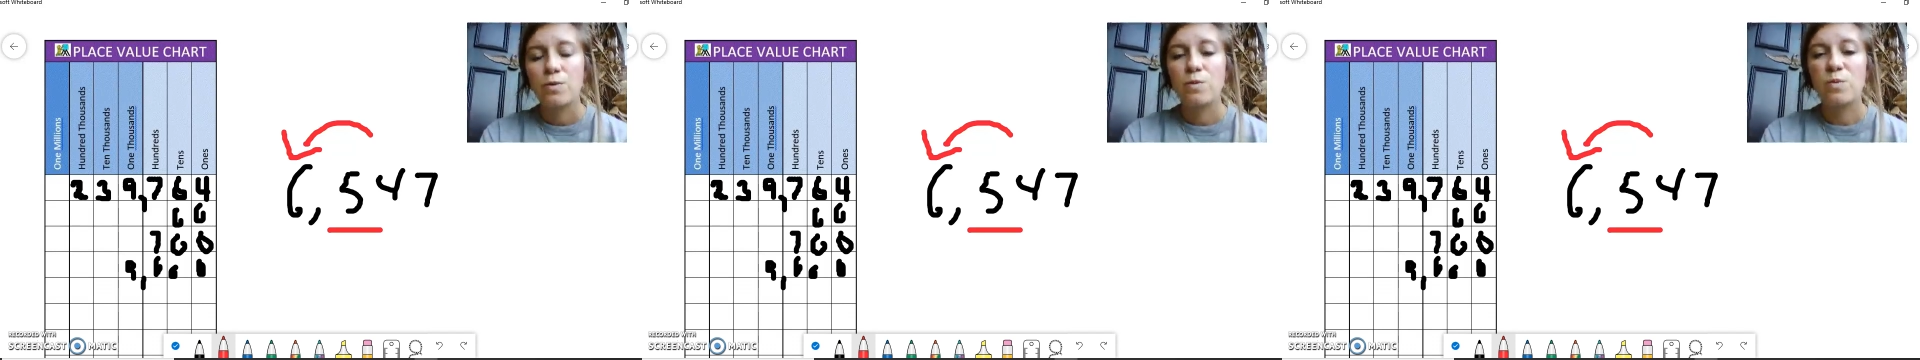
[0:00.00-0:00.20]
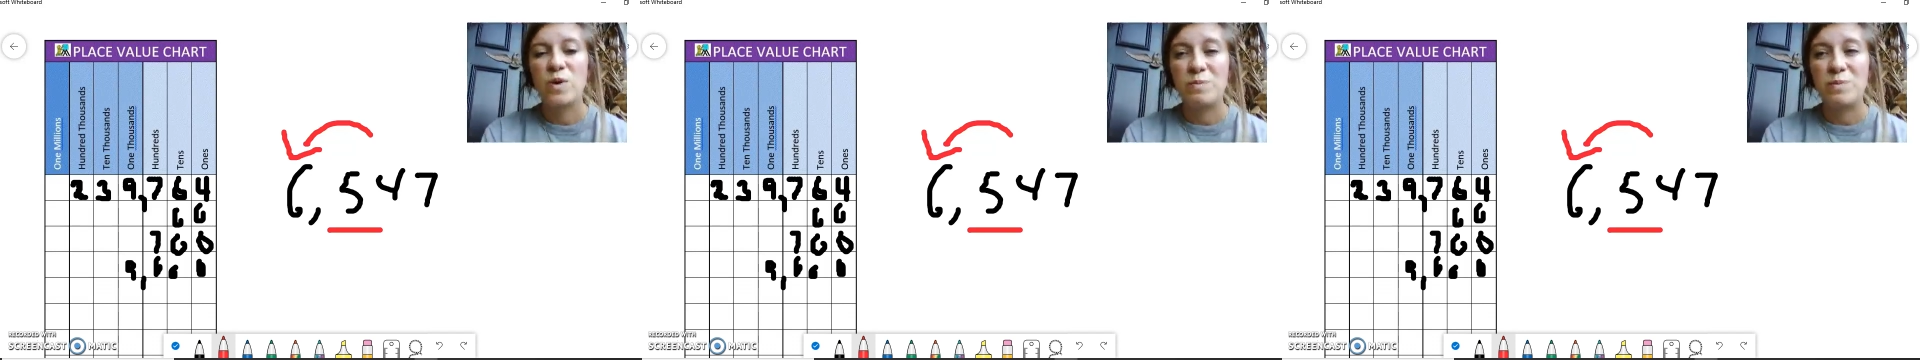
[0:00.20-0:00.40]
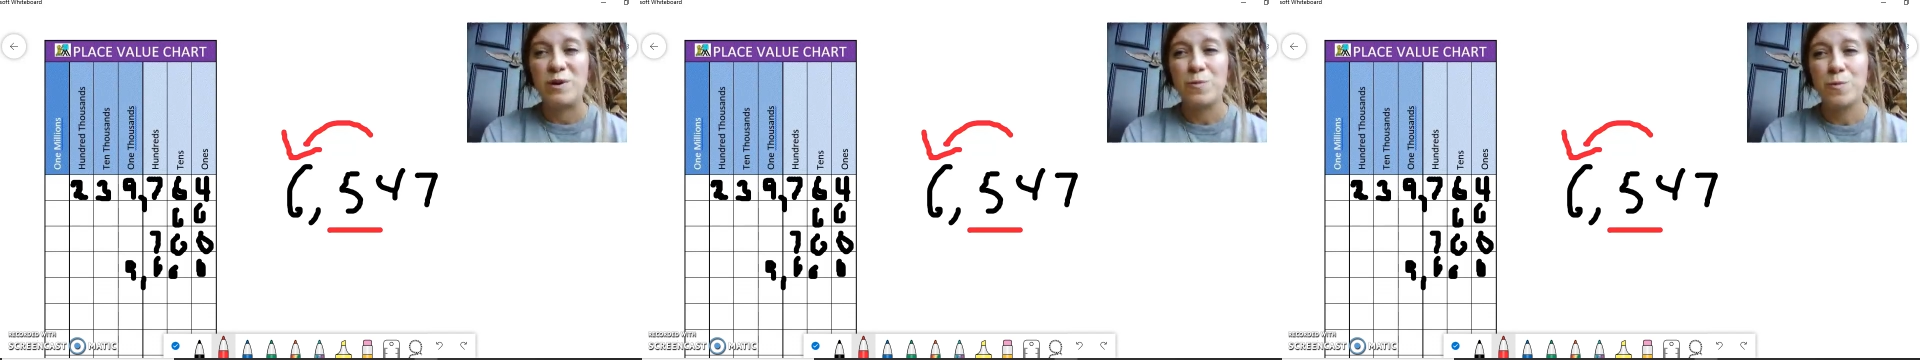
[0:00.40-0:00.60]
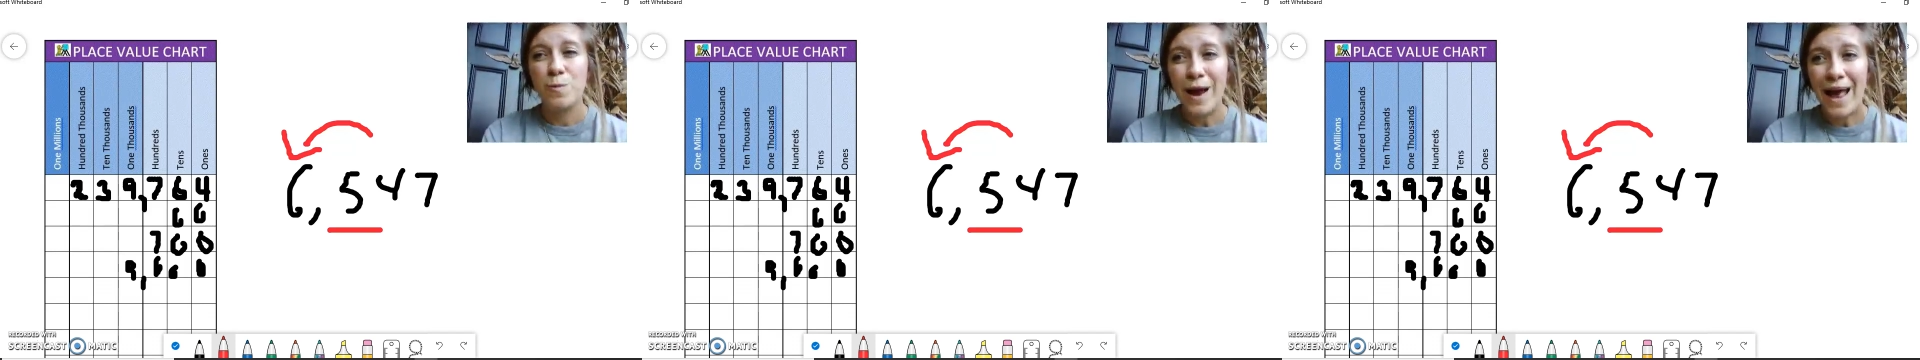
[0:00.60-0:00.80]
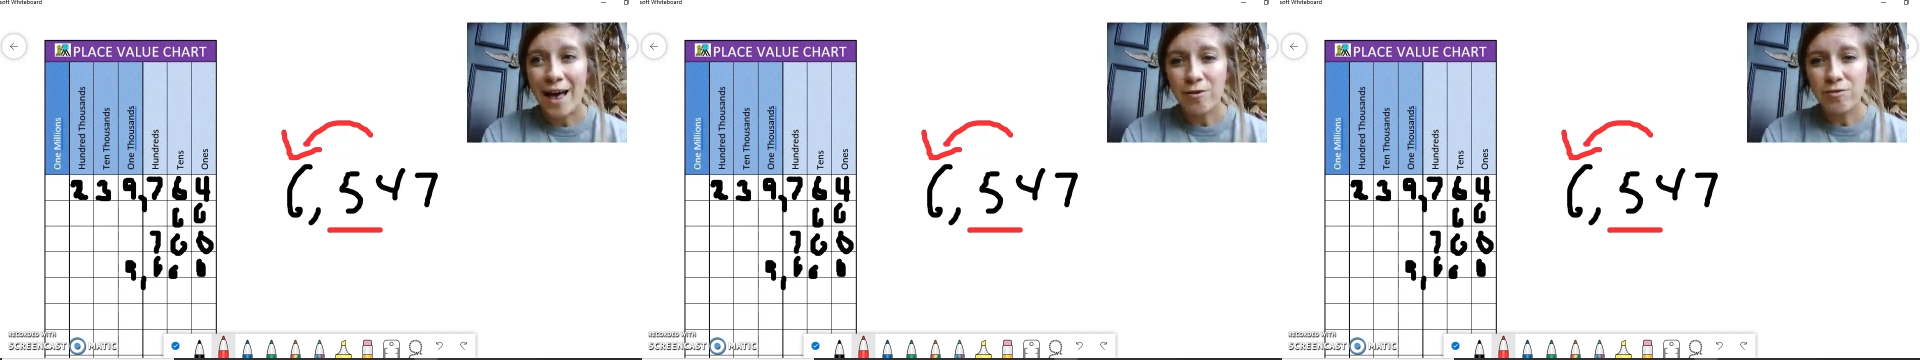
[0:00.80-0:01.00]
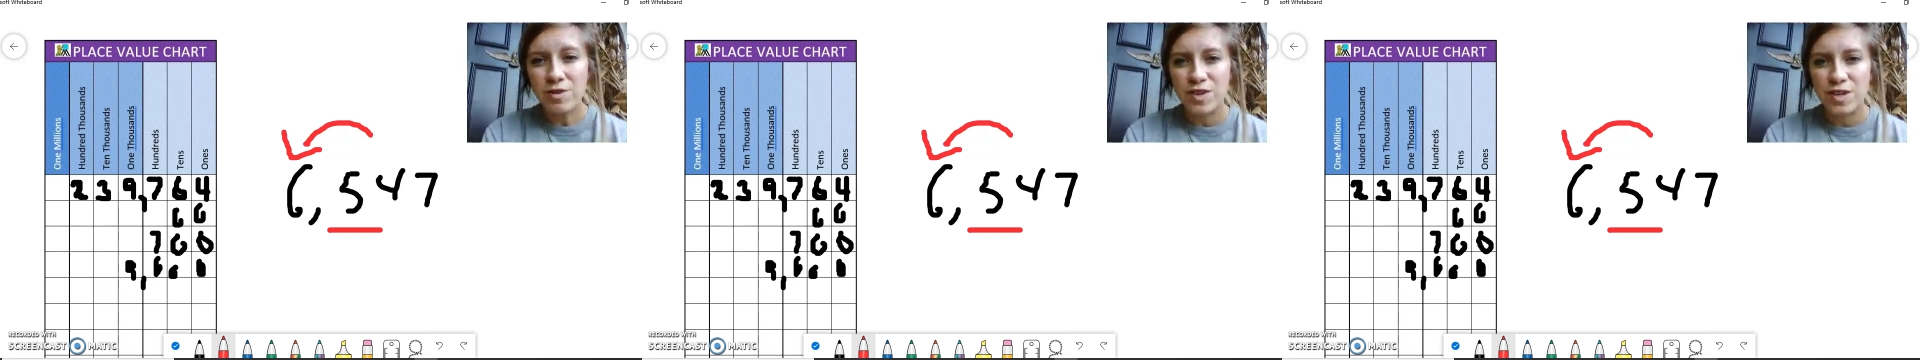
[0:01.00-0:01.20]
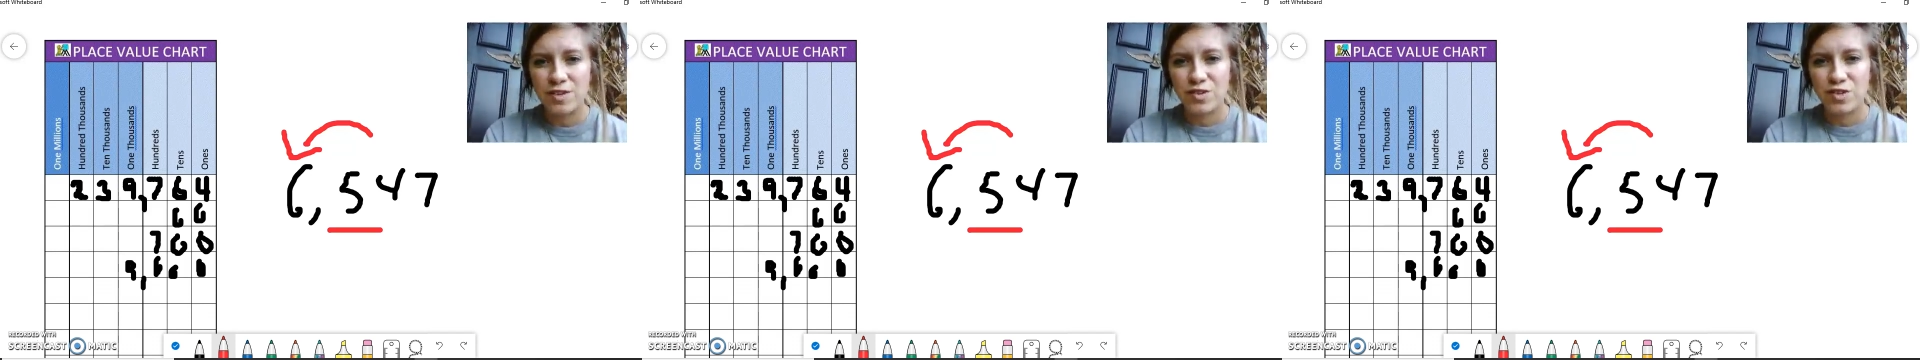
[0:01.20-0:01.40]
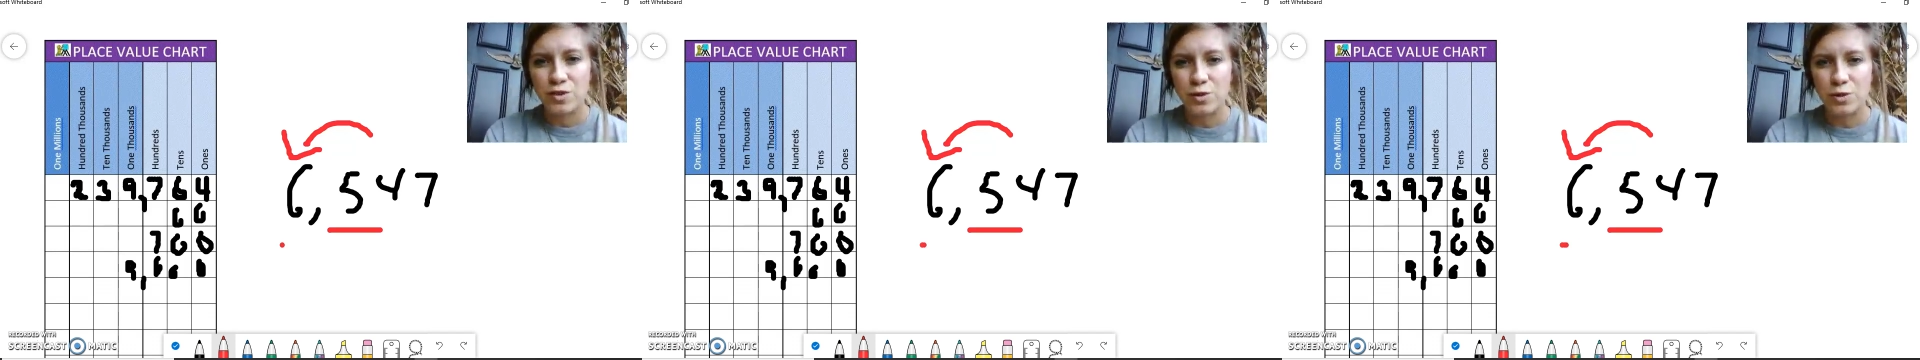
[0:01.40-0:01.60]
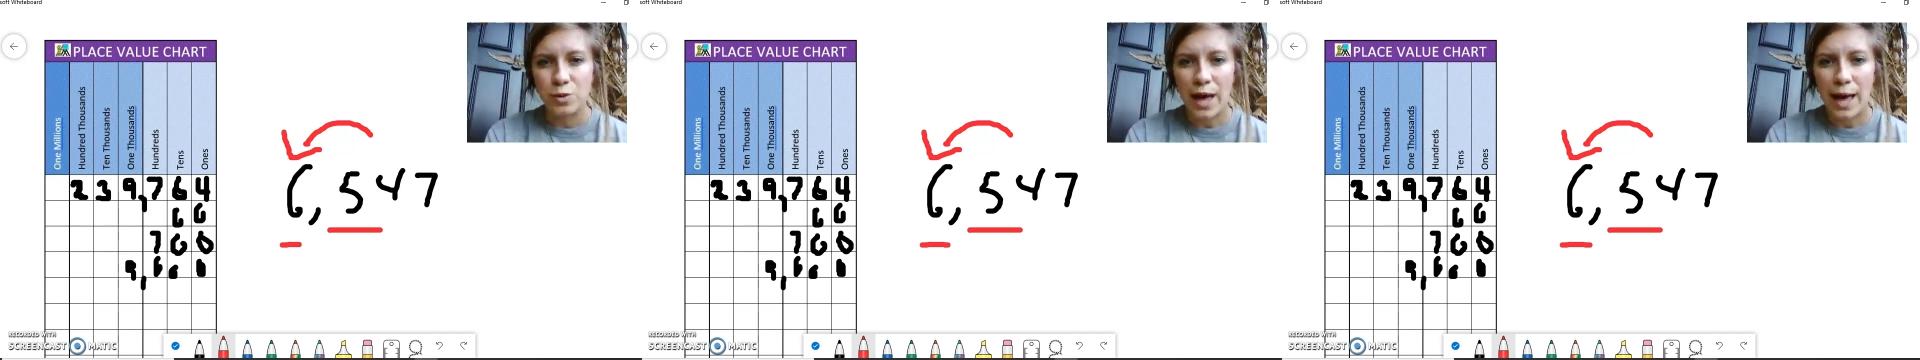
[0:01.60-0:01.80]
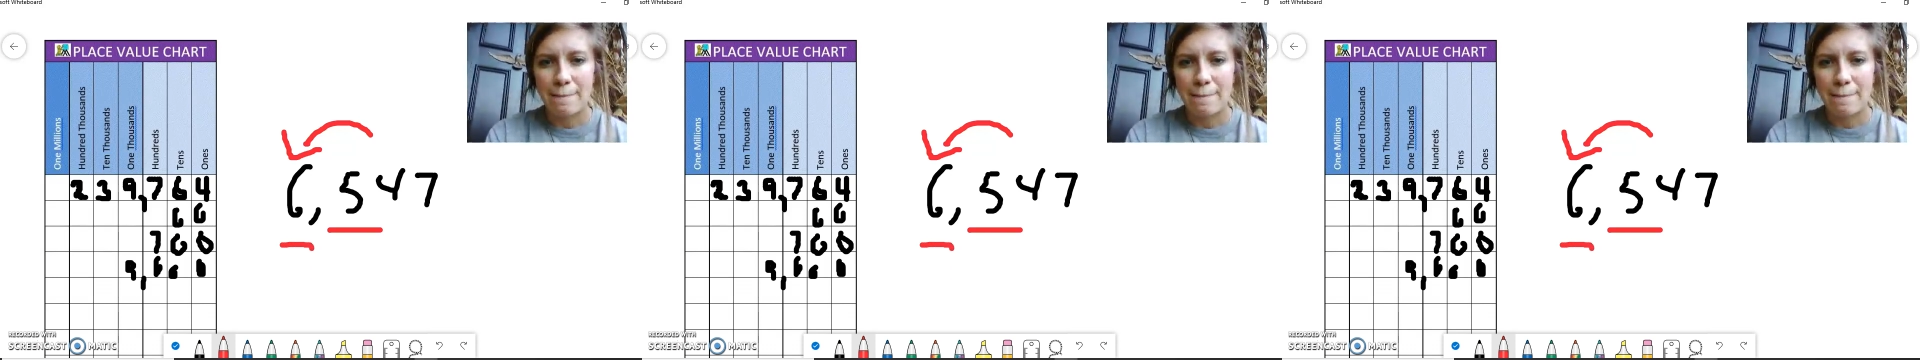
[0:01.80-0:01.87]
would be rounded to